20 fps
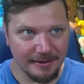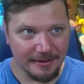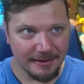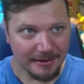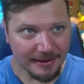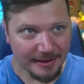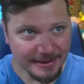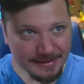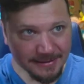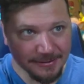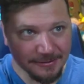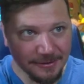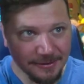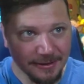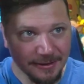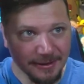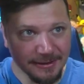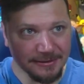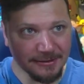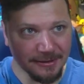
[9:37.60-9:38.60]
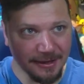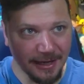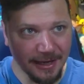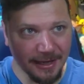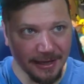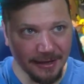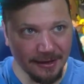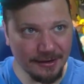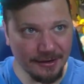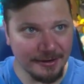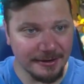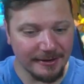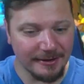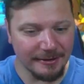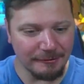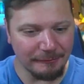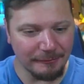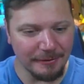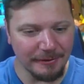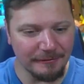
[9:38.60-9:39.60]
It's right here.
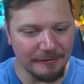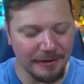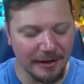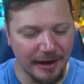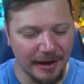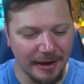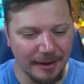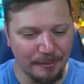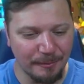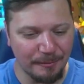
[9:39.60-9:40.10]
We've got